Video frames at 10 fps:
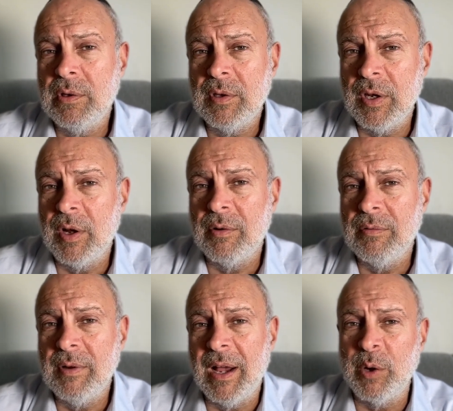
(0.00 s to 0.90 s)
you
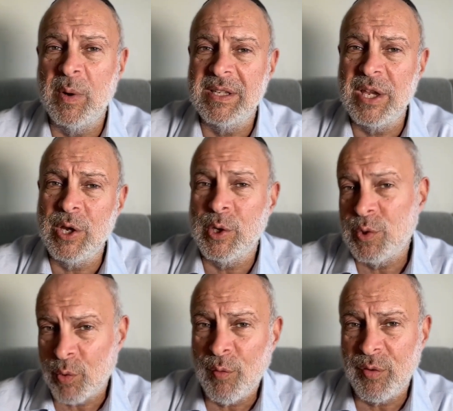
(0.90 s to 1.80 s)
know, I don't want to say
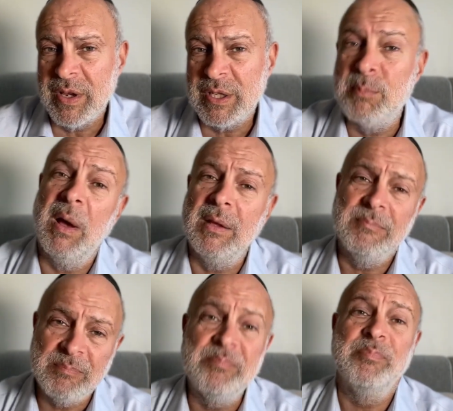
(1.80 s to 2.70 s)
control freaks, but
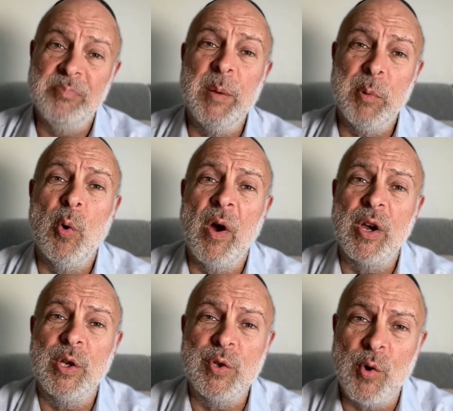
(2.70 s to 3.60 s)
people who are
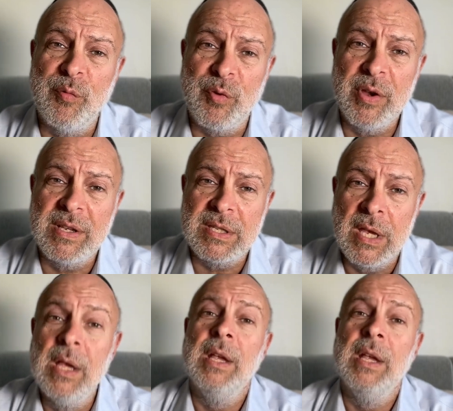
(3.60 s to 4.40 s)
control freaks